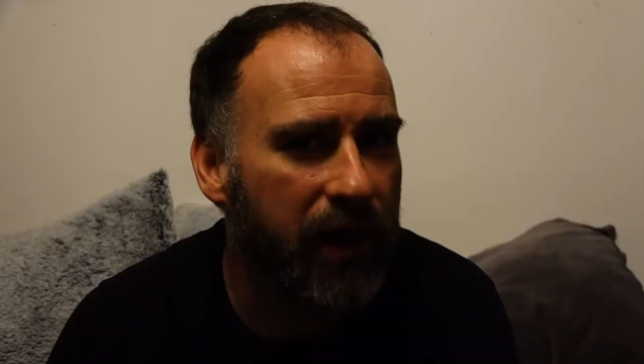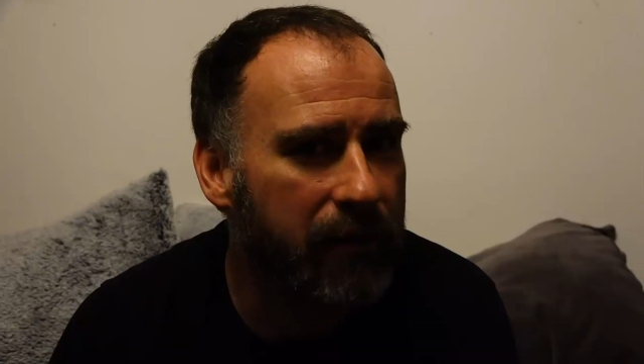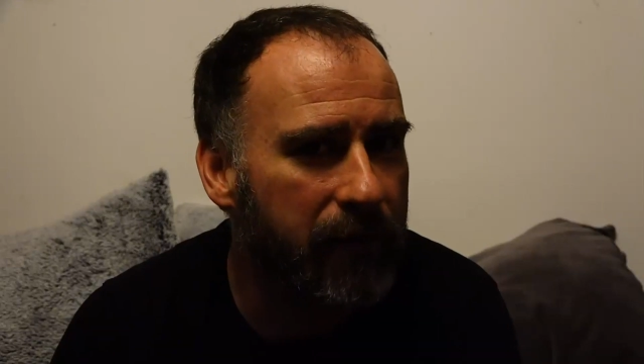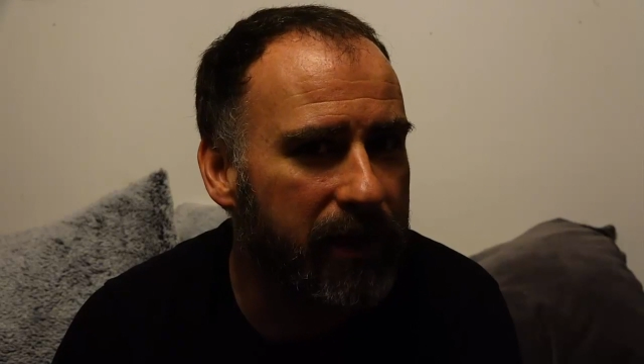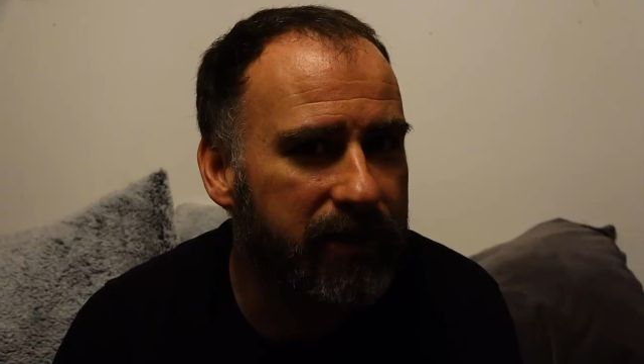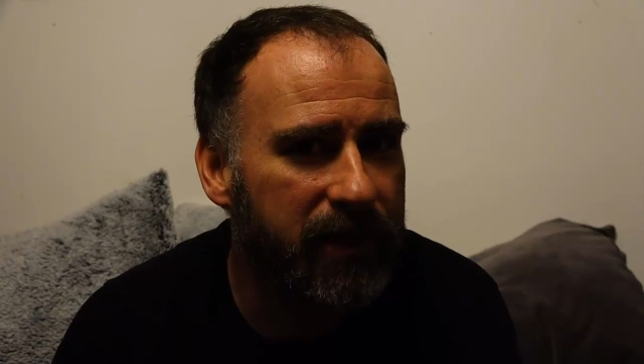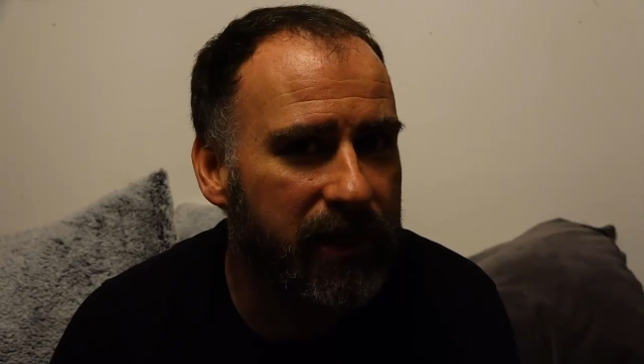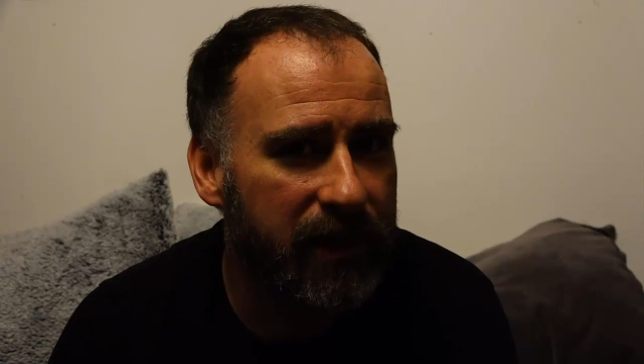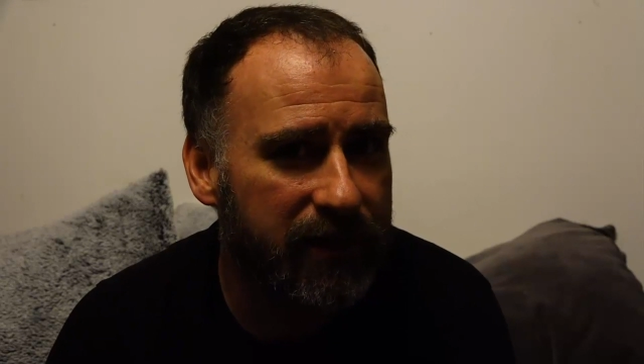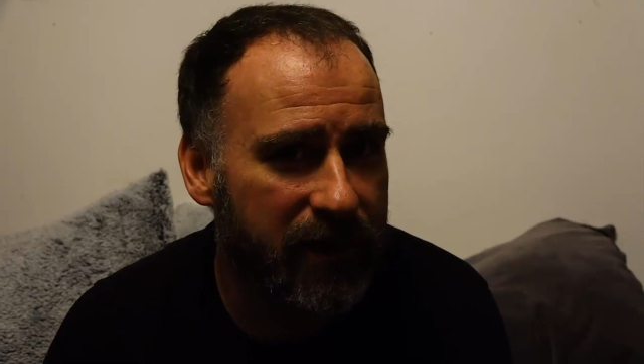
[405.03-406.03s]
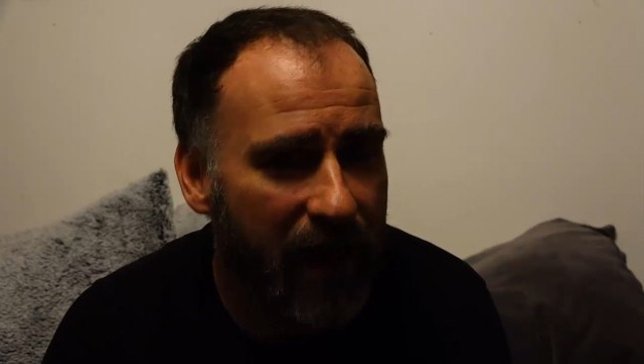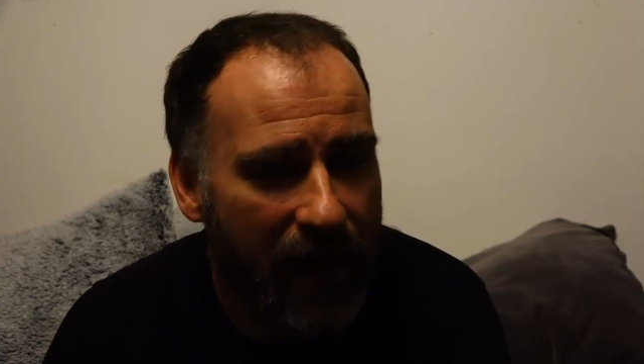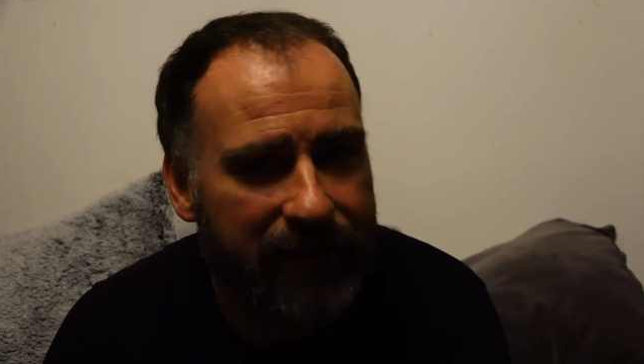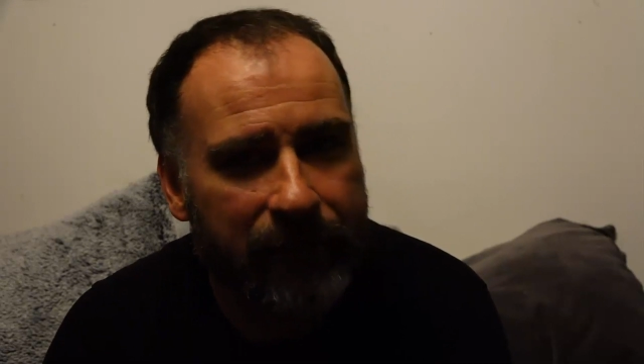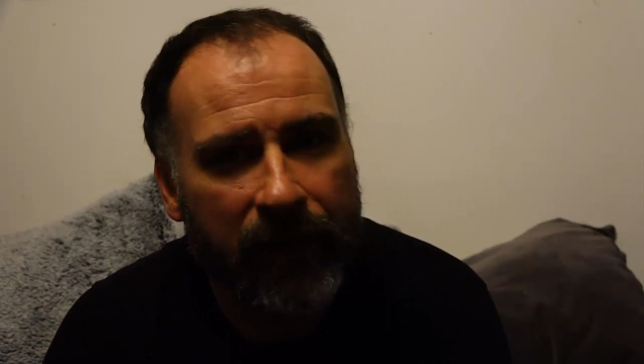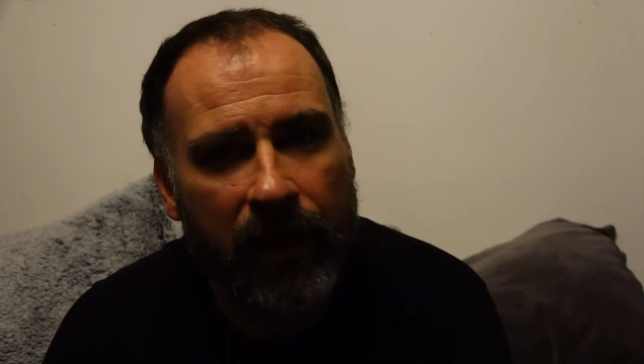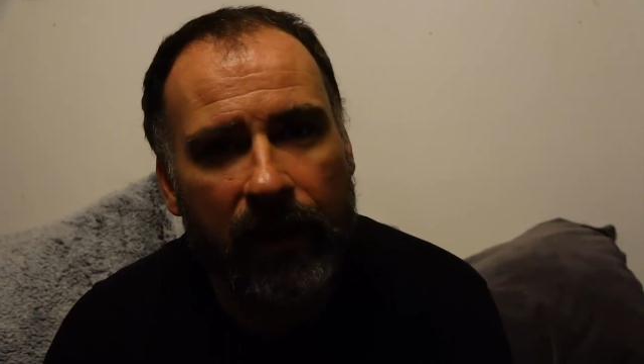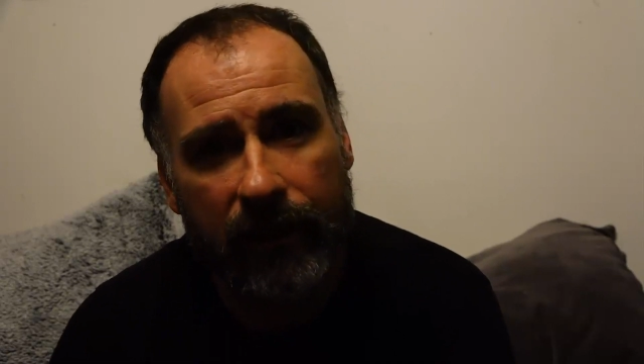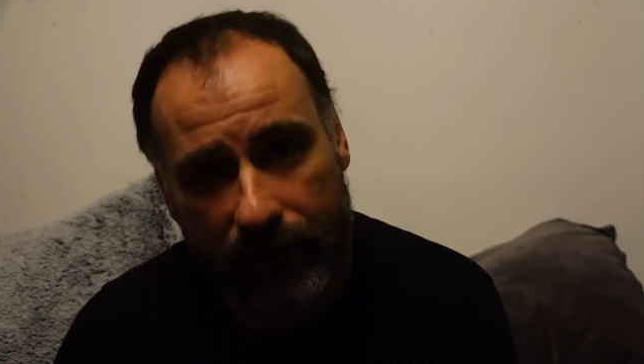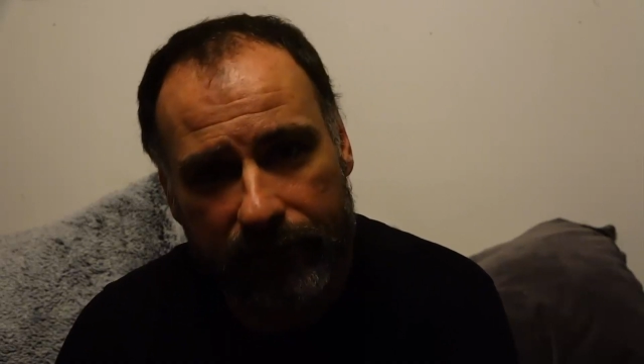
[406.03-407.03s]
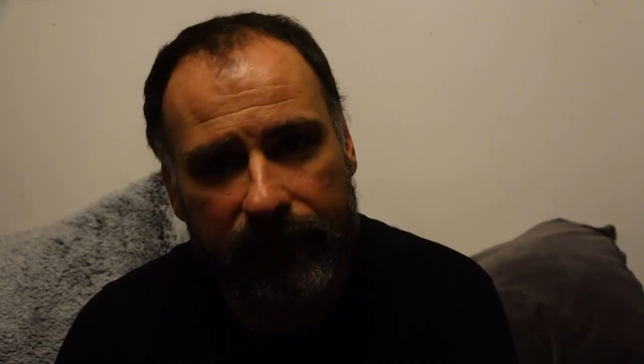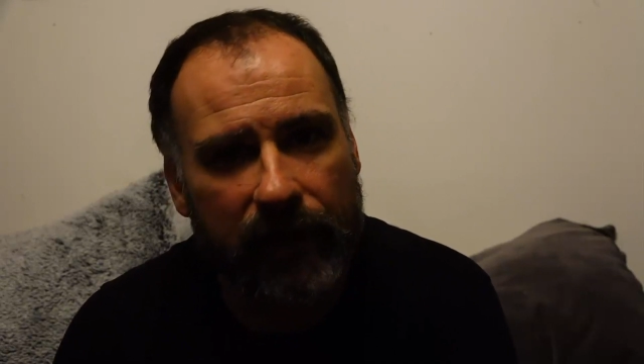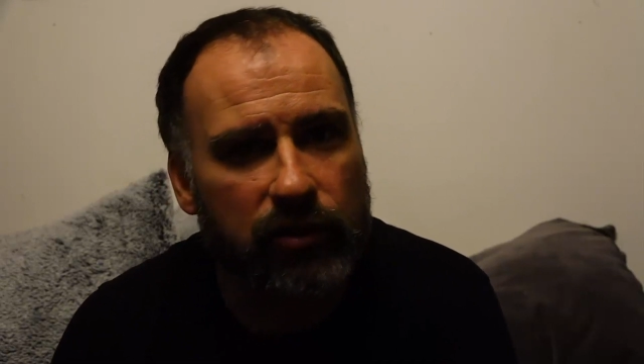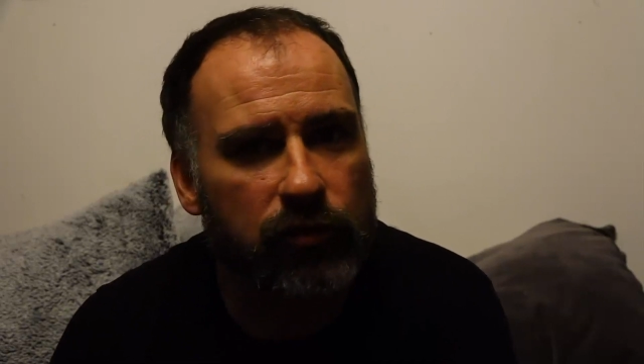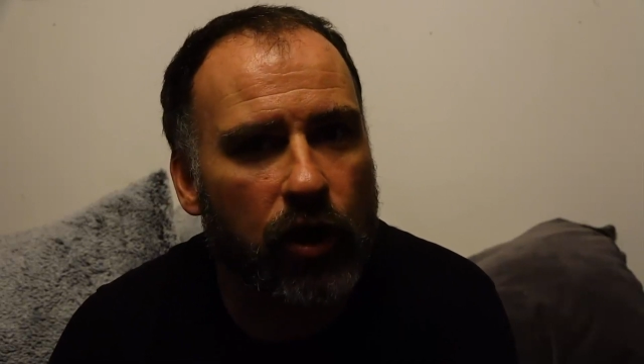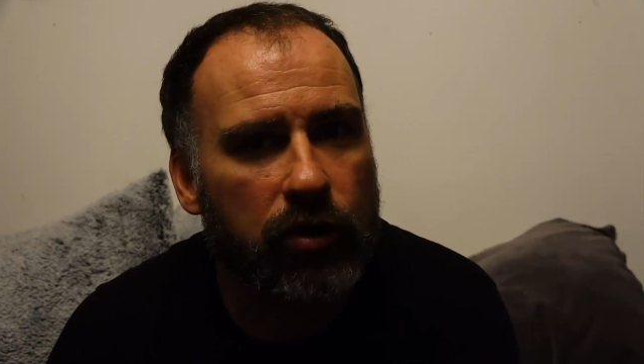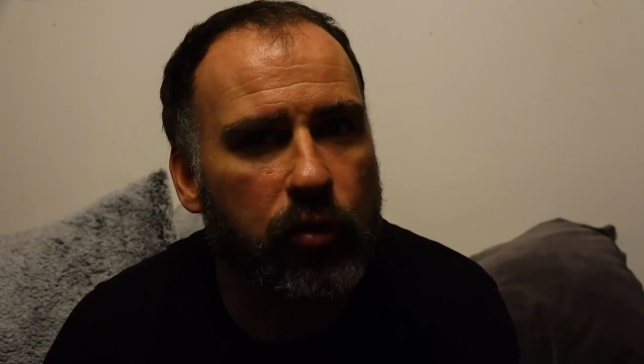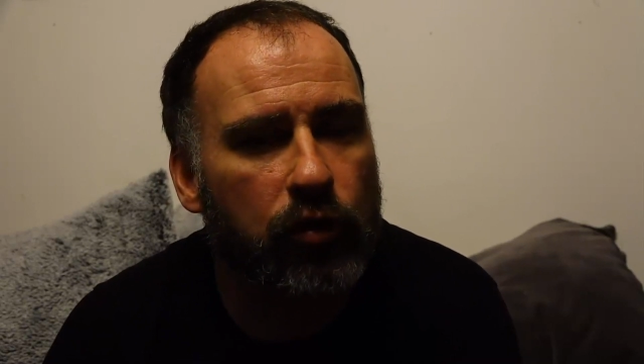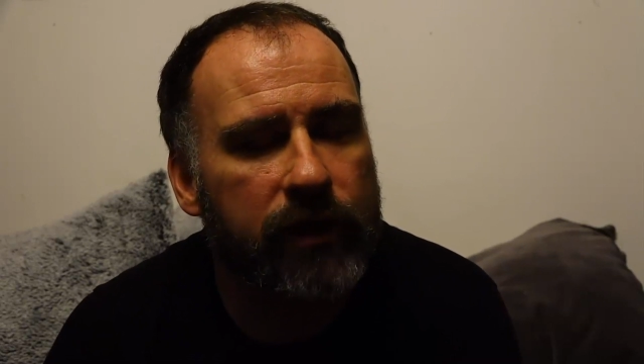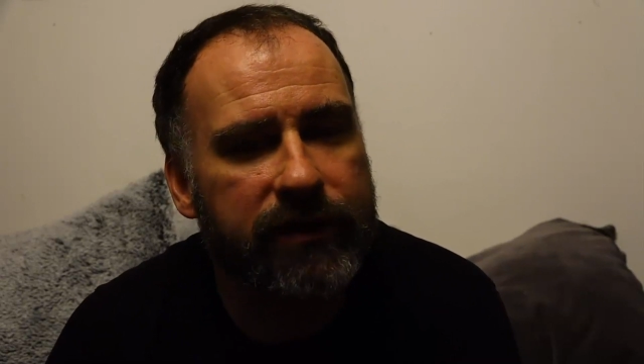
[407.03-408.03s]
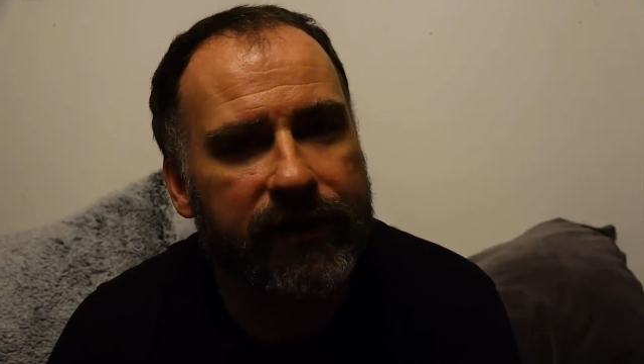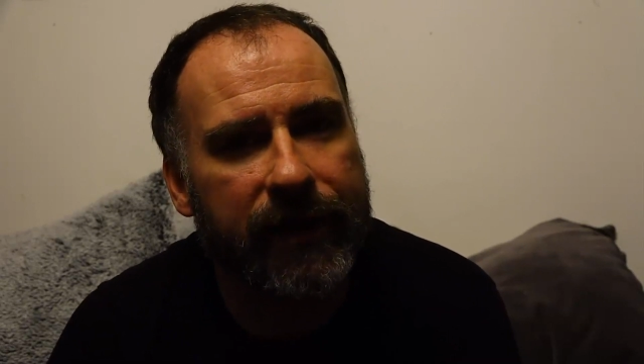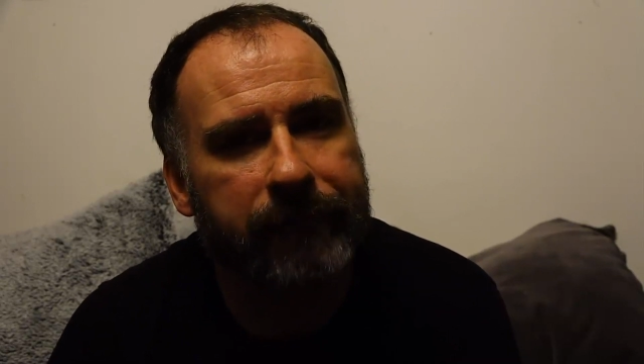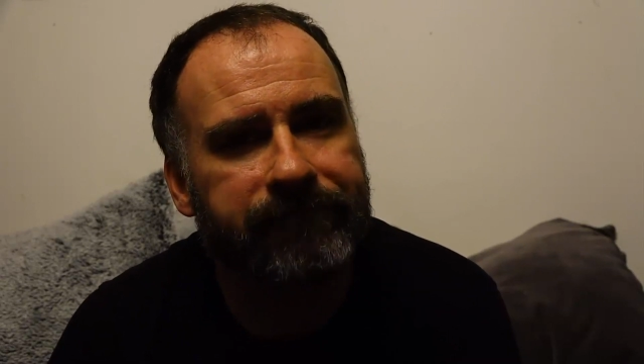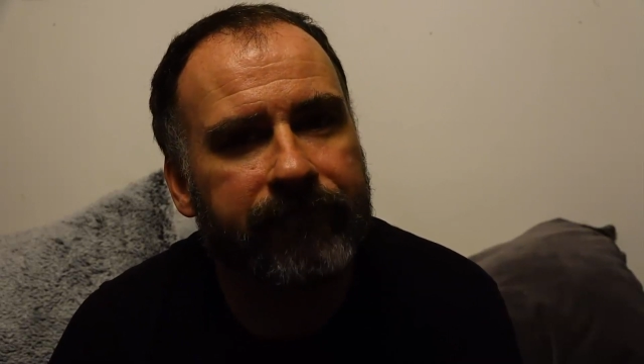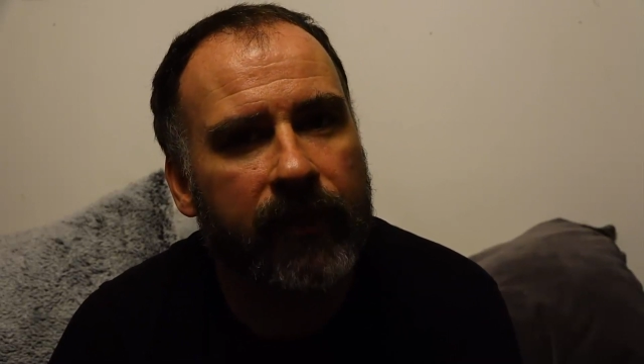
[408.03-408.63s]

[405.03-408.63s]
sent Mason a link to that. That's rather more recently.